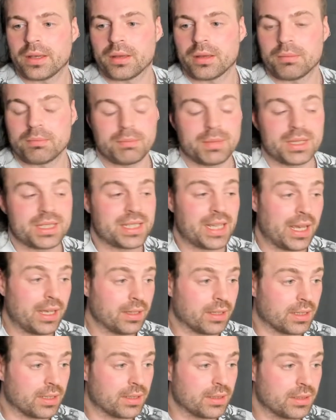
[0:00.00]

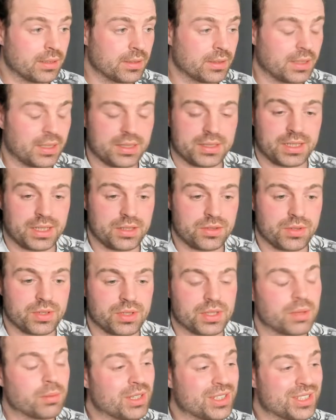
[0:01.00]
Metallic is
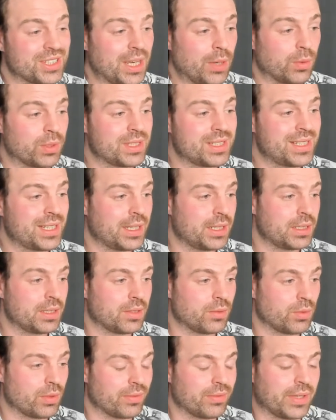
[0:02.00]
interesting because that will tint the
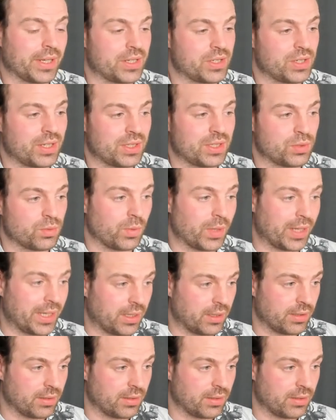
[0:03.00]
reflection as well.